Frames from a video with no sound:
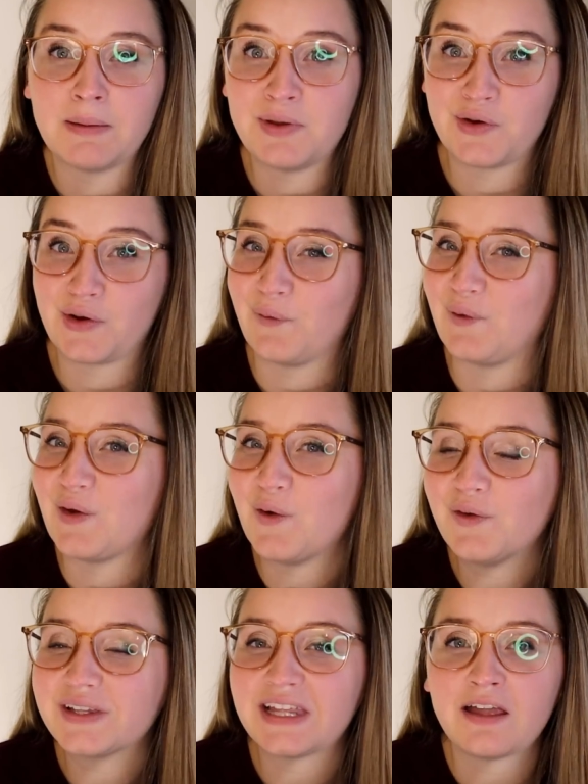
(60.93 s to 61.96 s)
maybe you're going
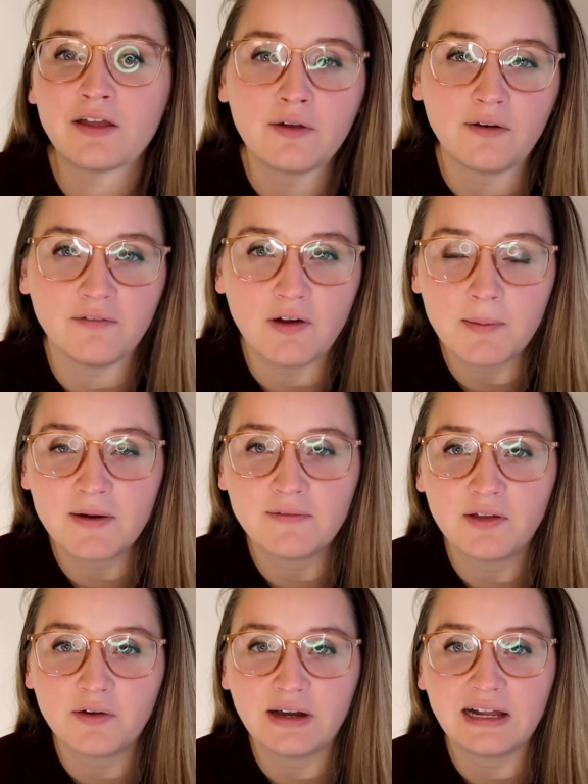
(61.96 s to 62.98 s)
wholesale or farmer
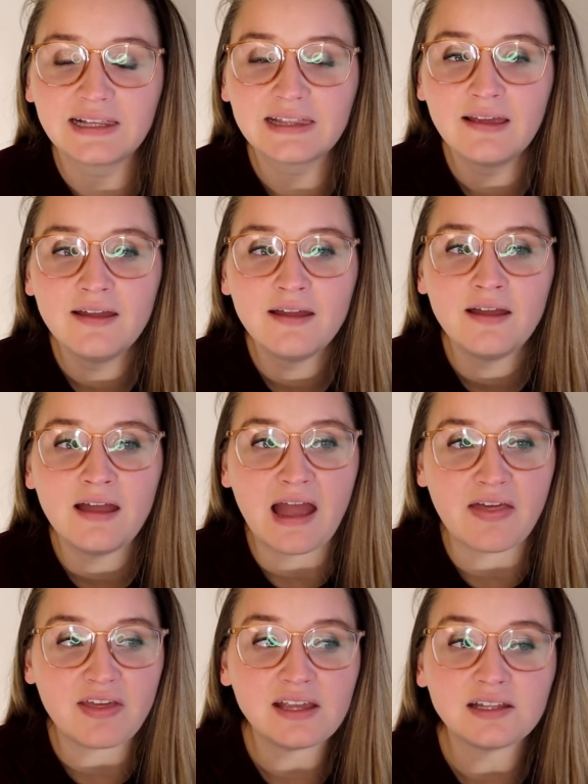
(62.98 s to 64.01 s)
florist.
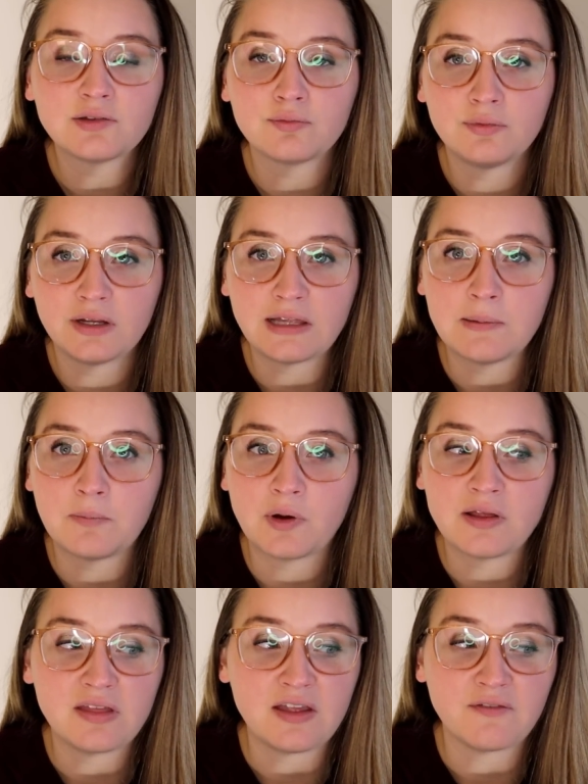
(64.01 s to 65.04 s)
I think it's really
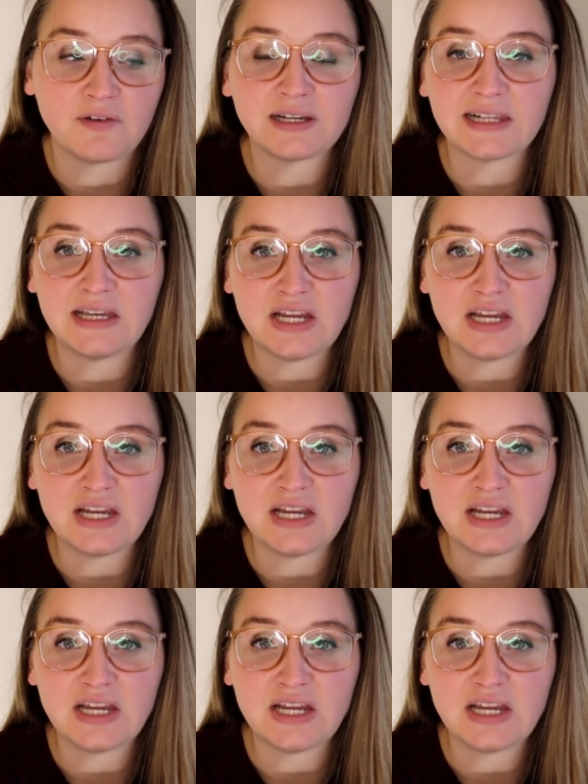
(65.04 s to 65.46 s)
important that you first